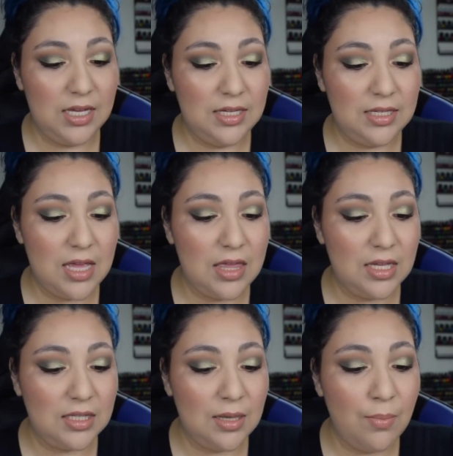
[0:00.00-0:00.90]
is
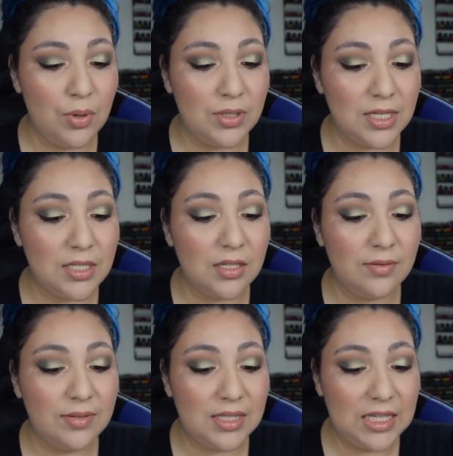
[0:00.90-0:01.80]
the Simple
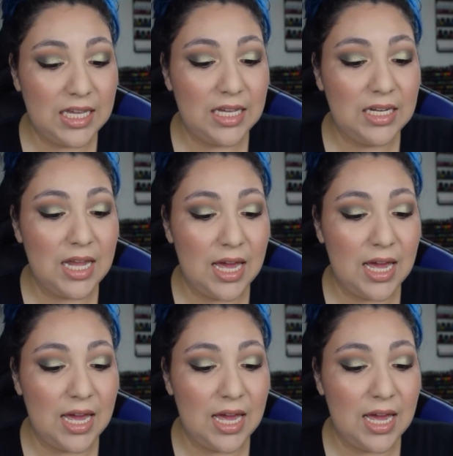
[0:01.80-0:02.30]
Sensitive Skin